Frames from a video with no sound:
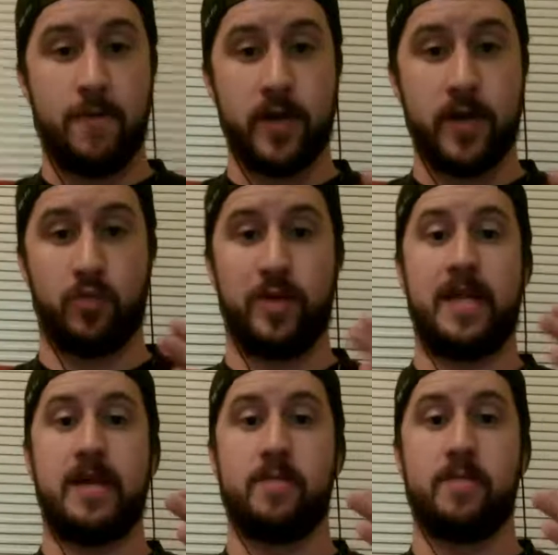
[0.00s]
your
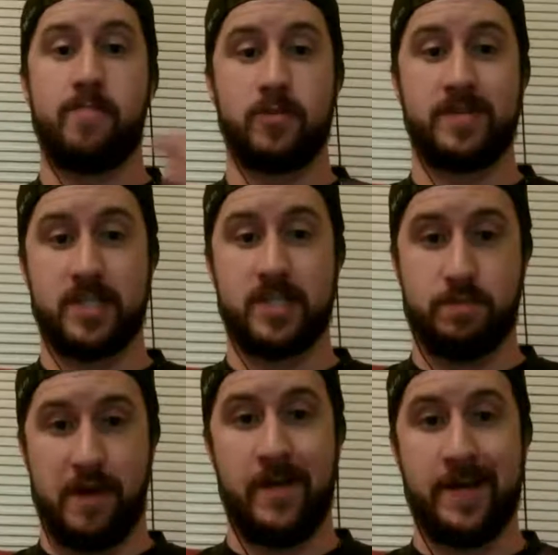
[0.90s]
most
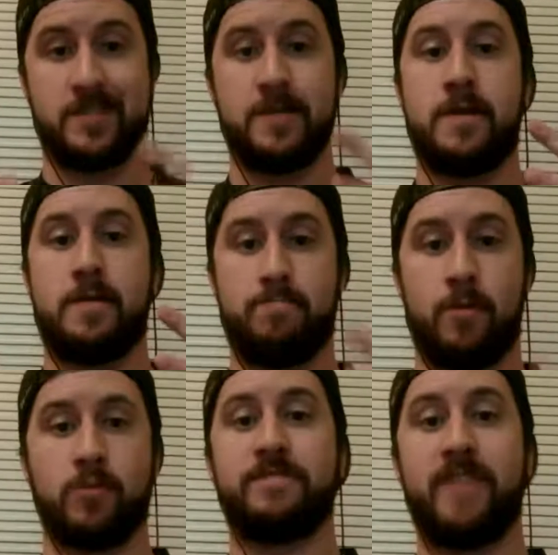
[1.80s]
experienced,
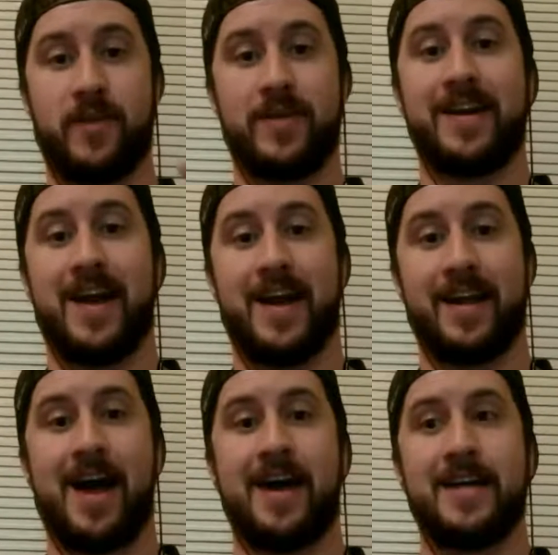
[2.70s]
most veteran kind of
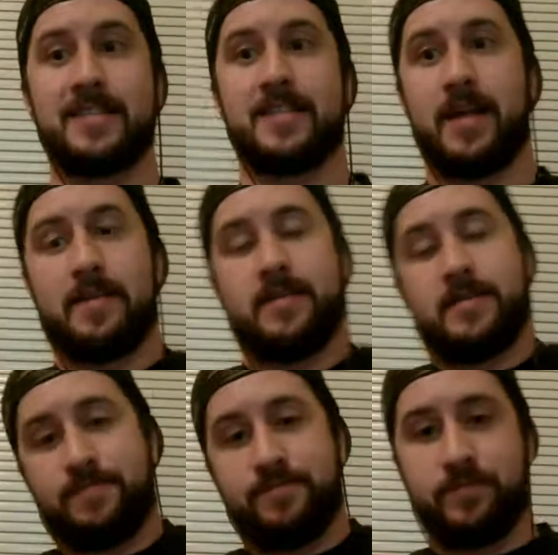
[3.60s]
guys, like,
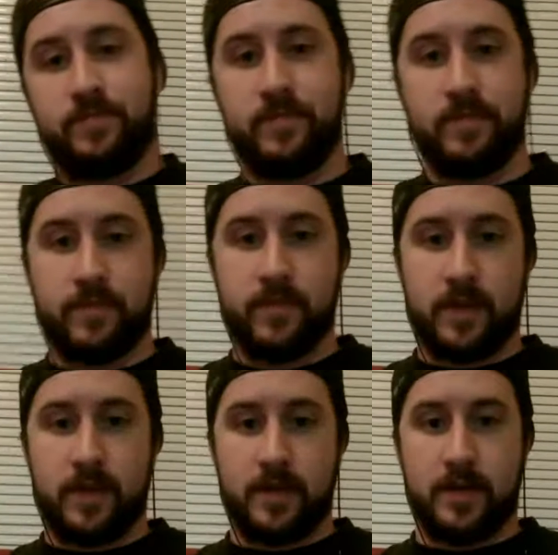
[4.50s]

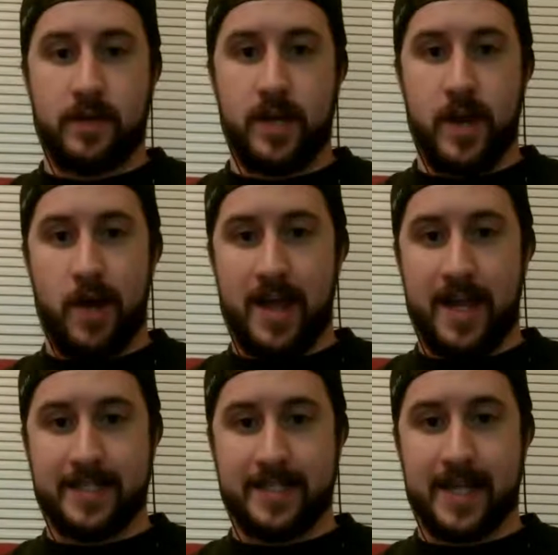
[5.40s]
I
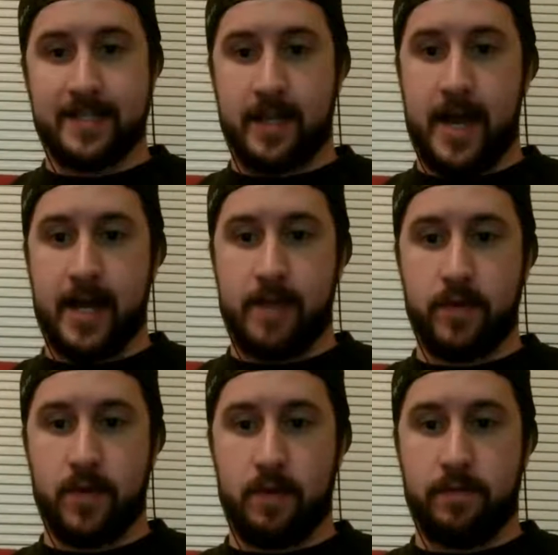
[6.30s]
guess that's the lineup
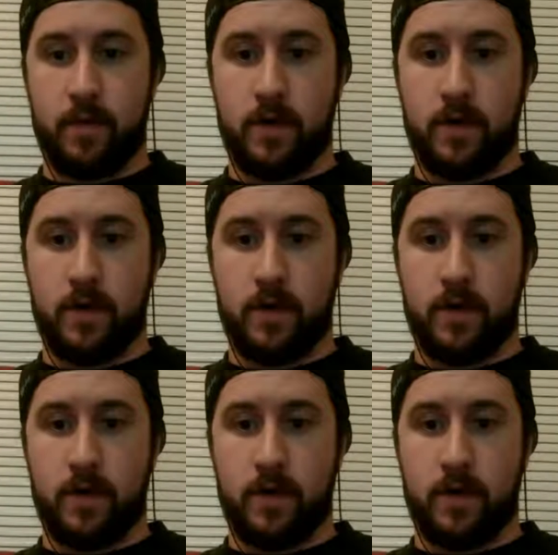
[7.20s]
you go for.